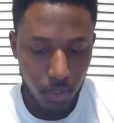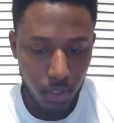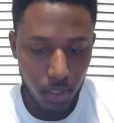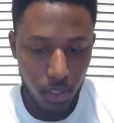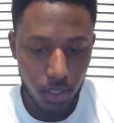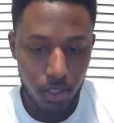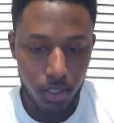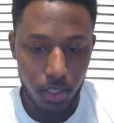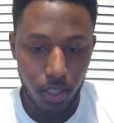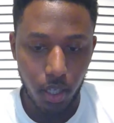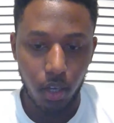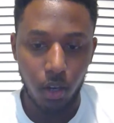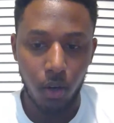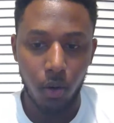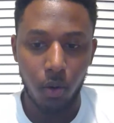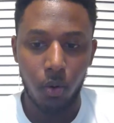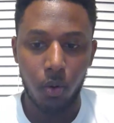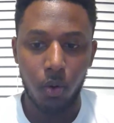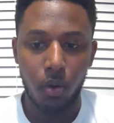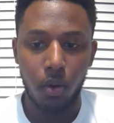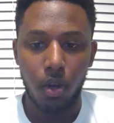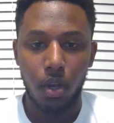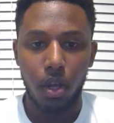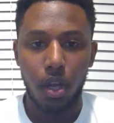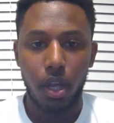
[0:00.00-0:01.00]

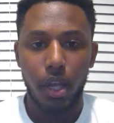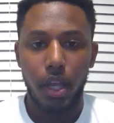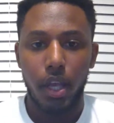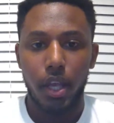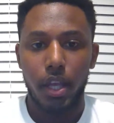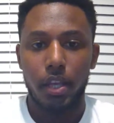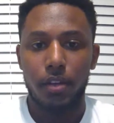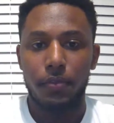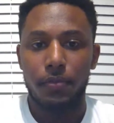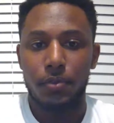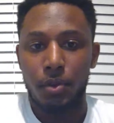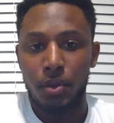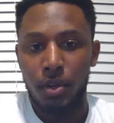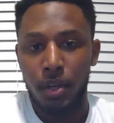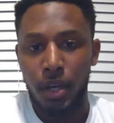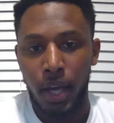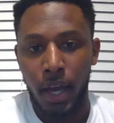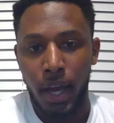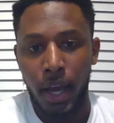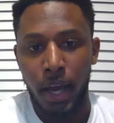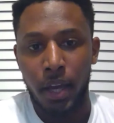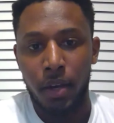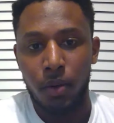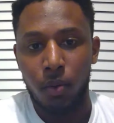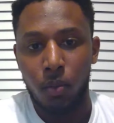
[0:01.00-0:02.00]
So if you're
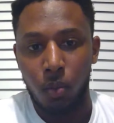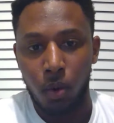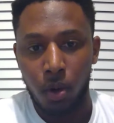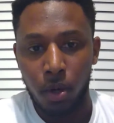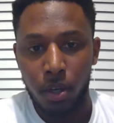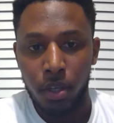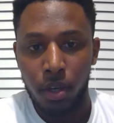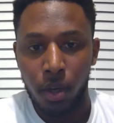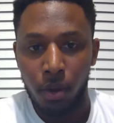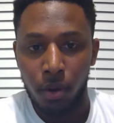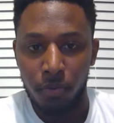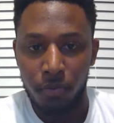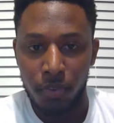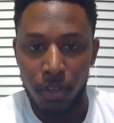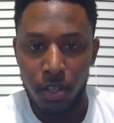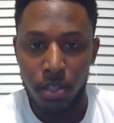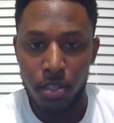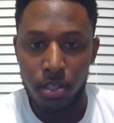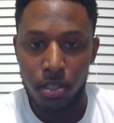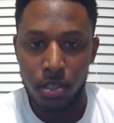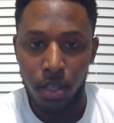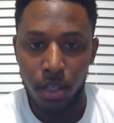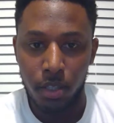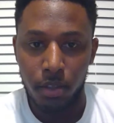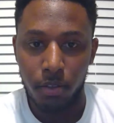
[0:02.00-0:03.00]
not working on the
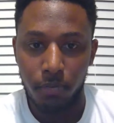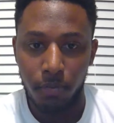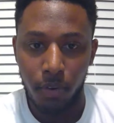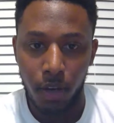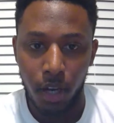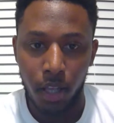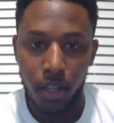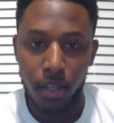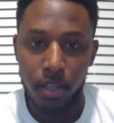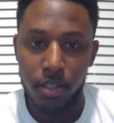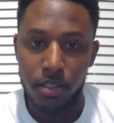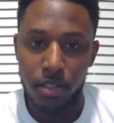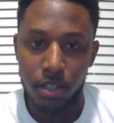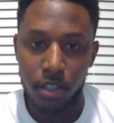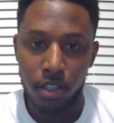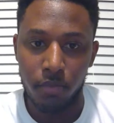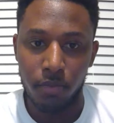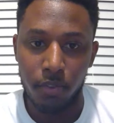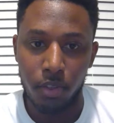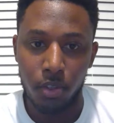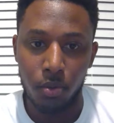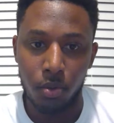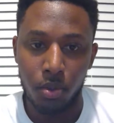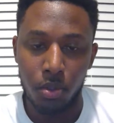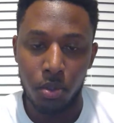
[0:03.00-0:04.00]
vision that the Father is
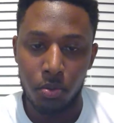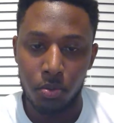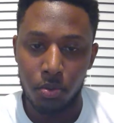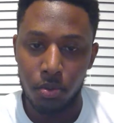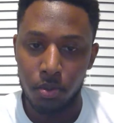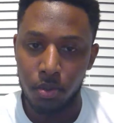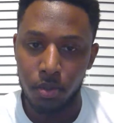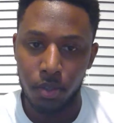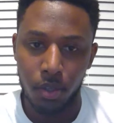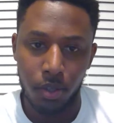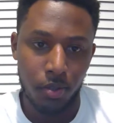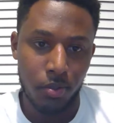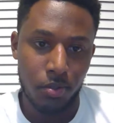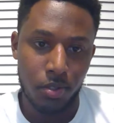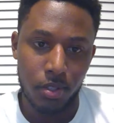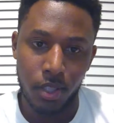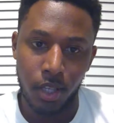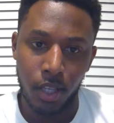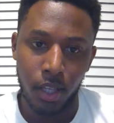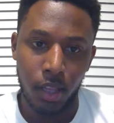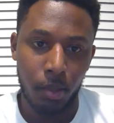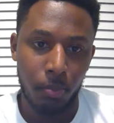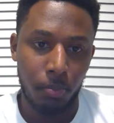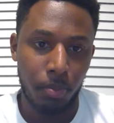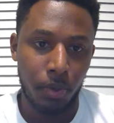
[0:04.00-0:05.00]
giving you, and you
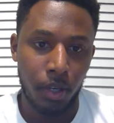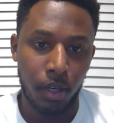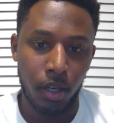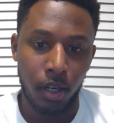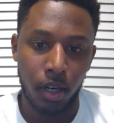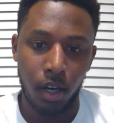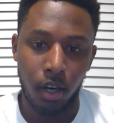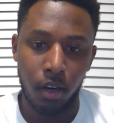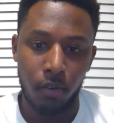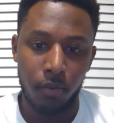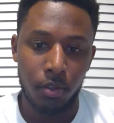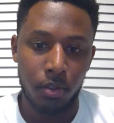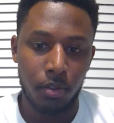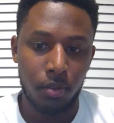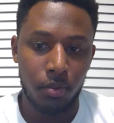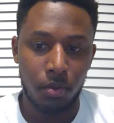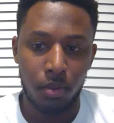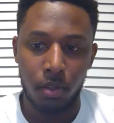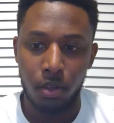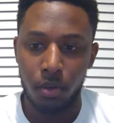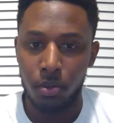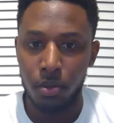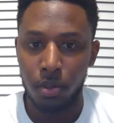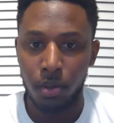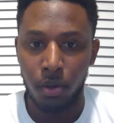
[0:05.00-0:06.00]
steadily putting it off,
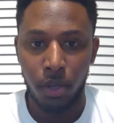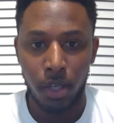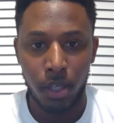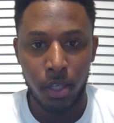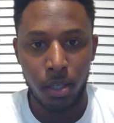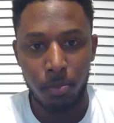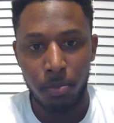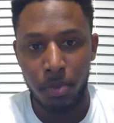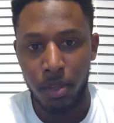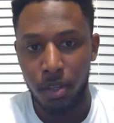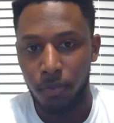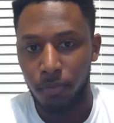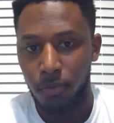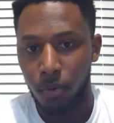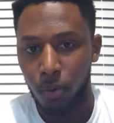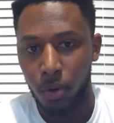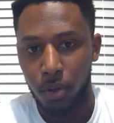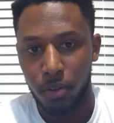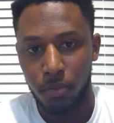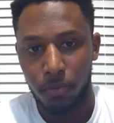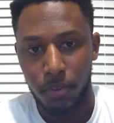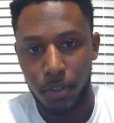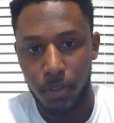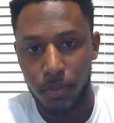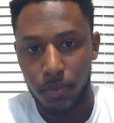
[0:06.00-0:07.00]
you're gonna end up being 40,
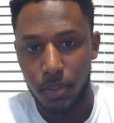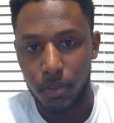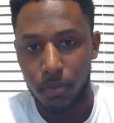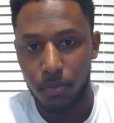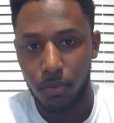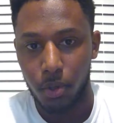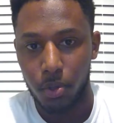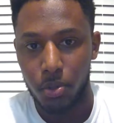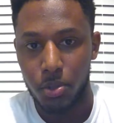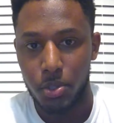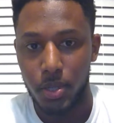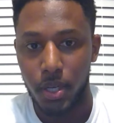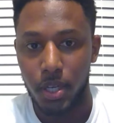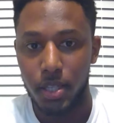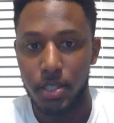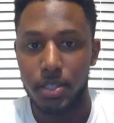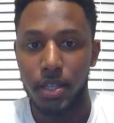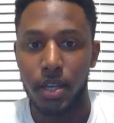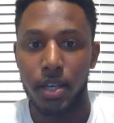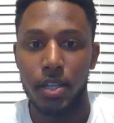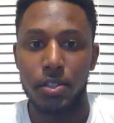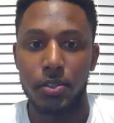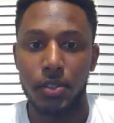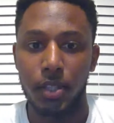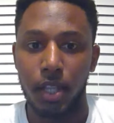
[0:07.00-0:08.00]
50 before you try to
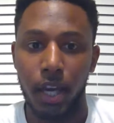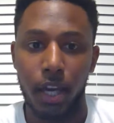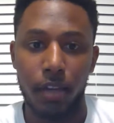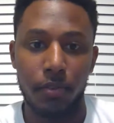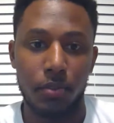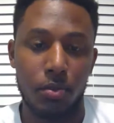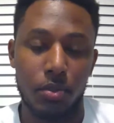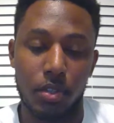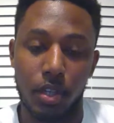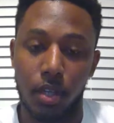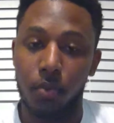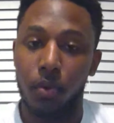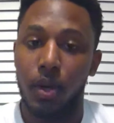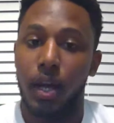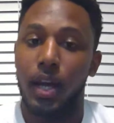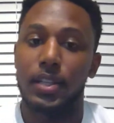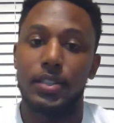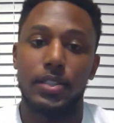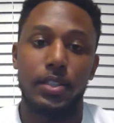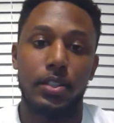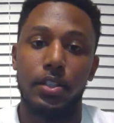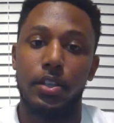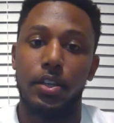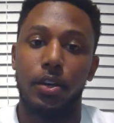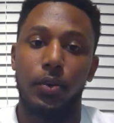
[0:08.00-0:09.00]
change your life. And you say, "Well, I
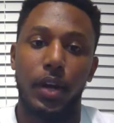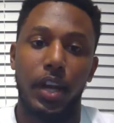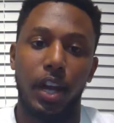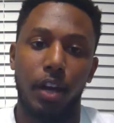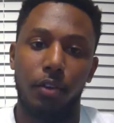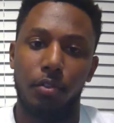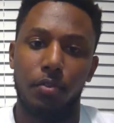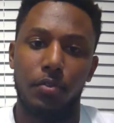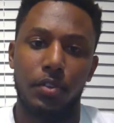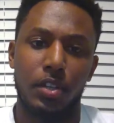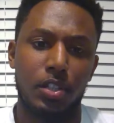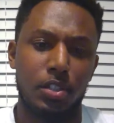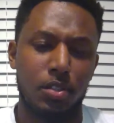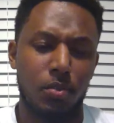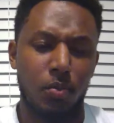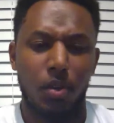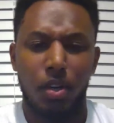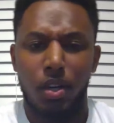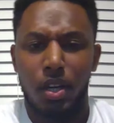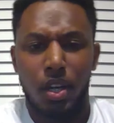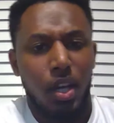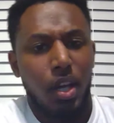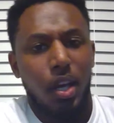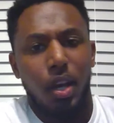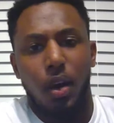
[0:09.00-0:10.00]
still don't have a vision."
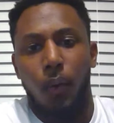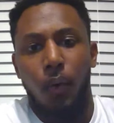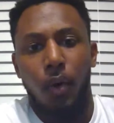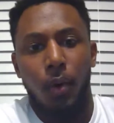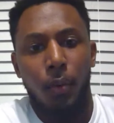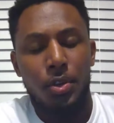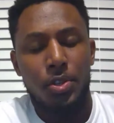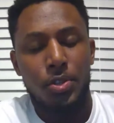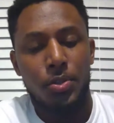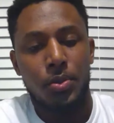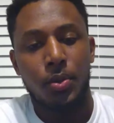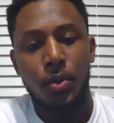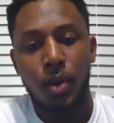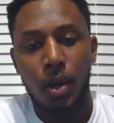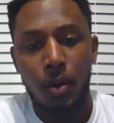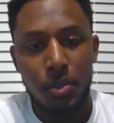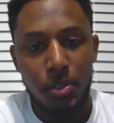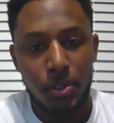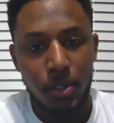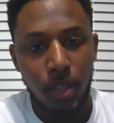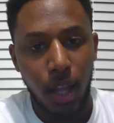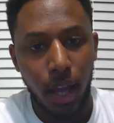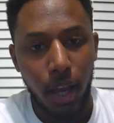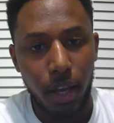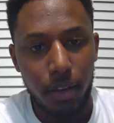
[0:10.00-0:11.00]
Well, what you doing with
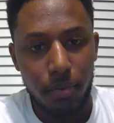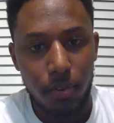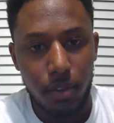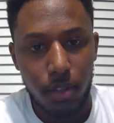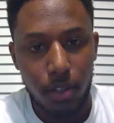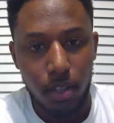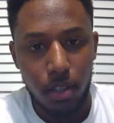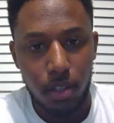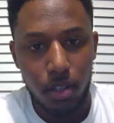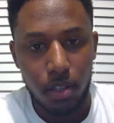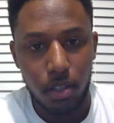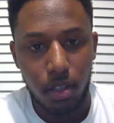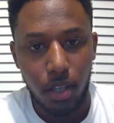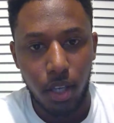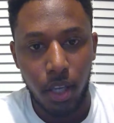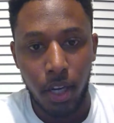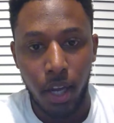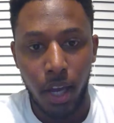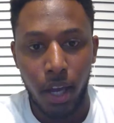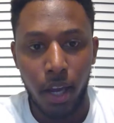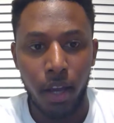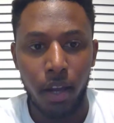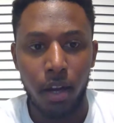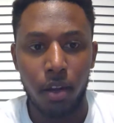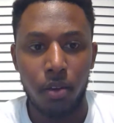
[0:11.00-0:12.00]
your life then? And
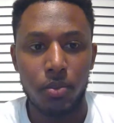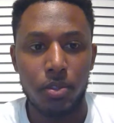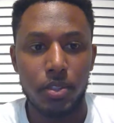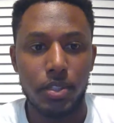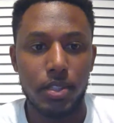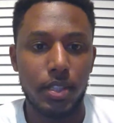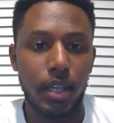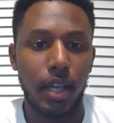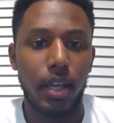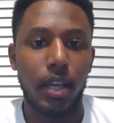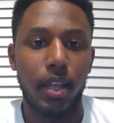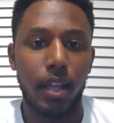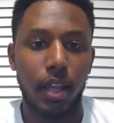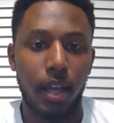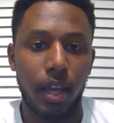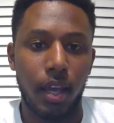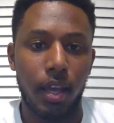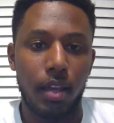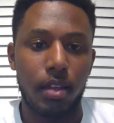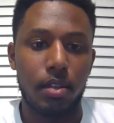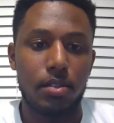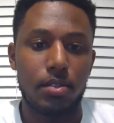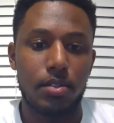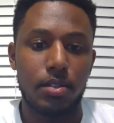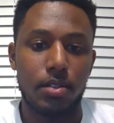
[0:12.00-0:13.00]
I don't say
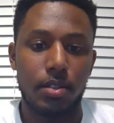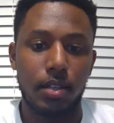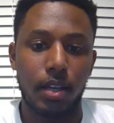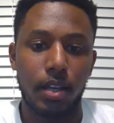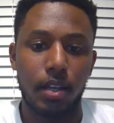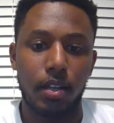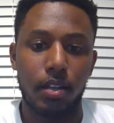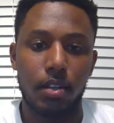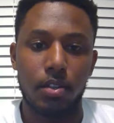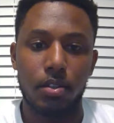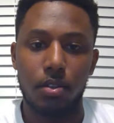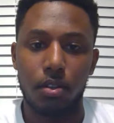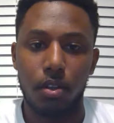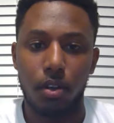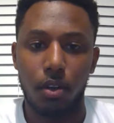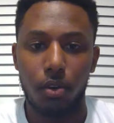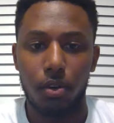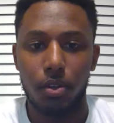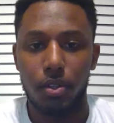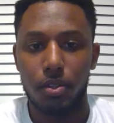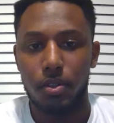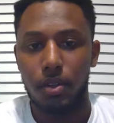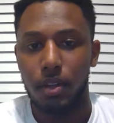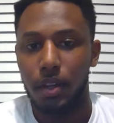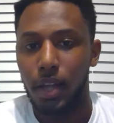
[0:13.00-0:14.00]
that to say that
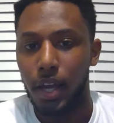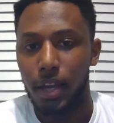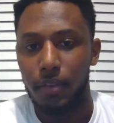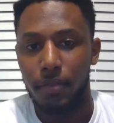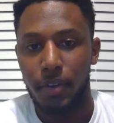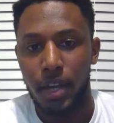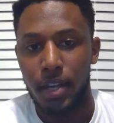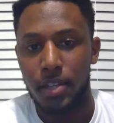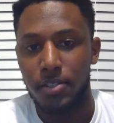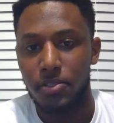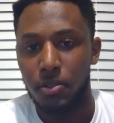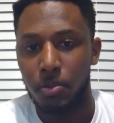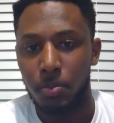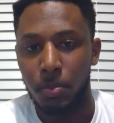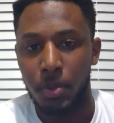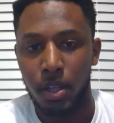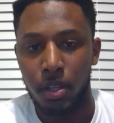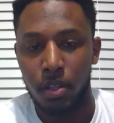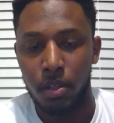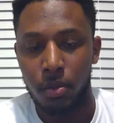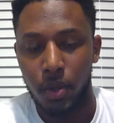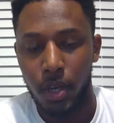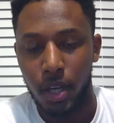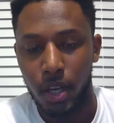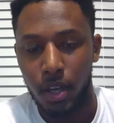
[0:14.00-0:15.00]
your life has no
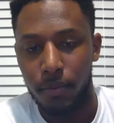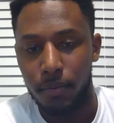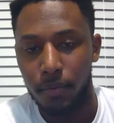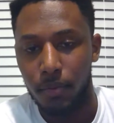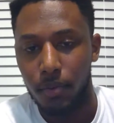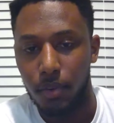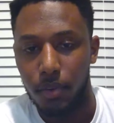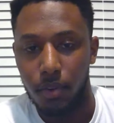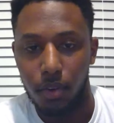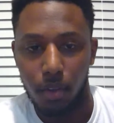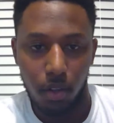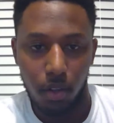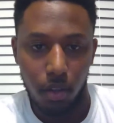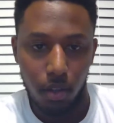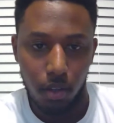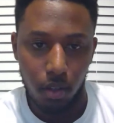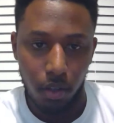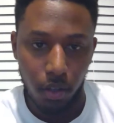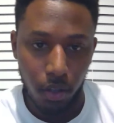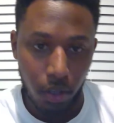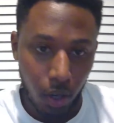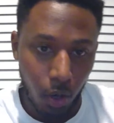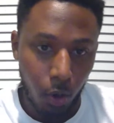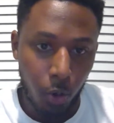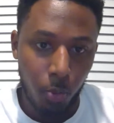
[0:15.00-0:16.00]
meaning. You have
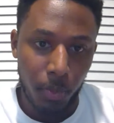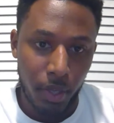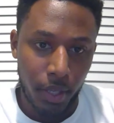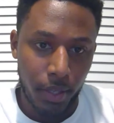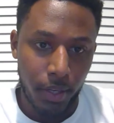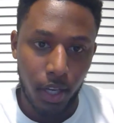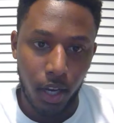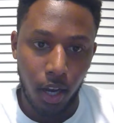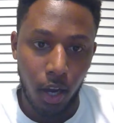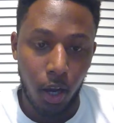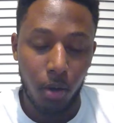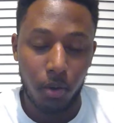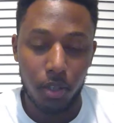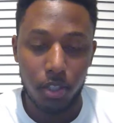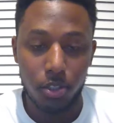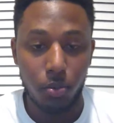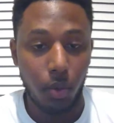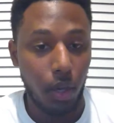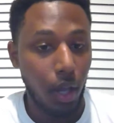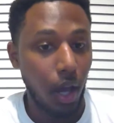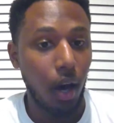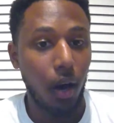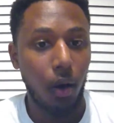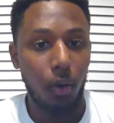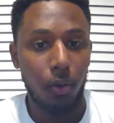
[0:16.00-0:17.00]
no meaning at all, because
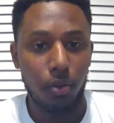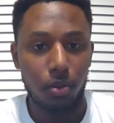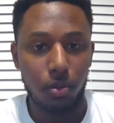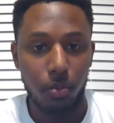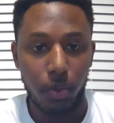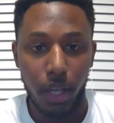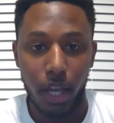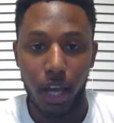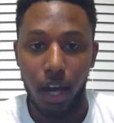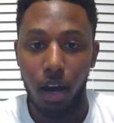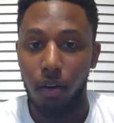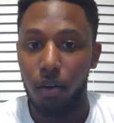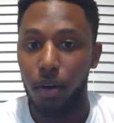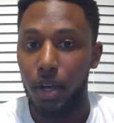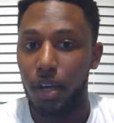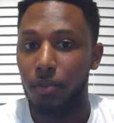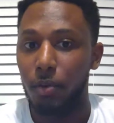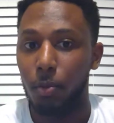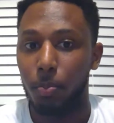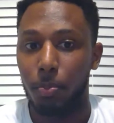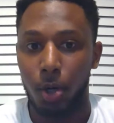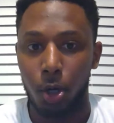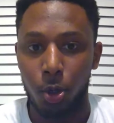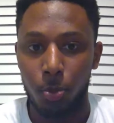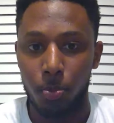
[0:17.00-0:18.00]
we all do. We all have a
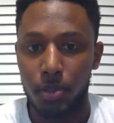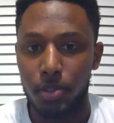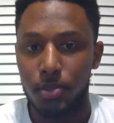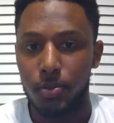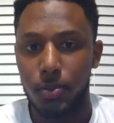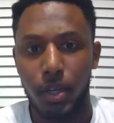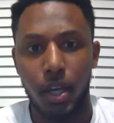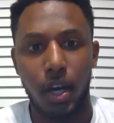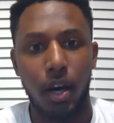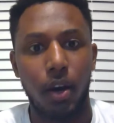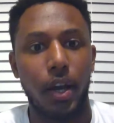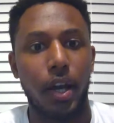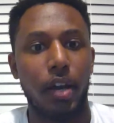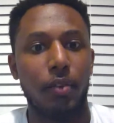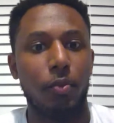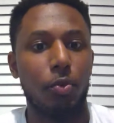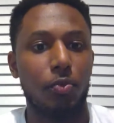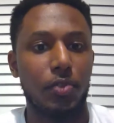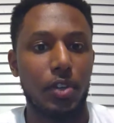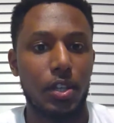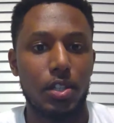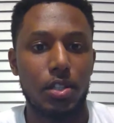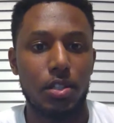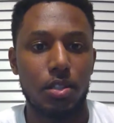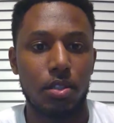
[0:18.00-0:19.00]
purpose. We all have a
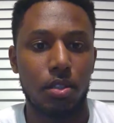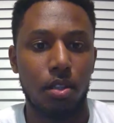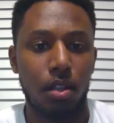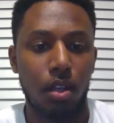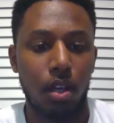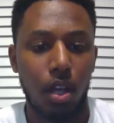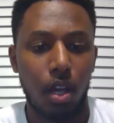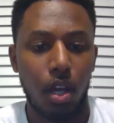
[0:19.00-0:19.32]
vision.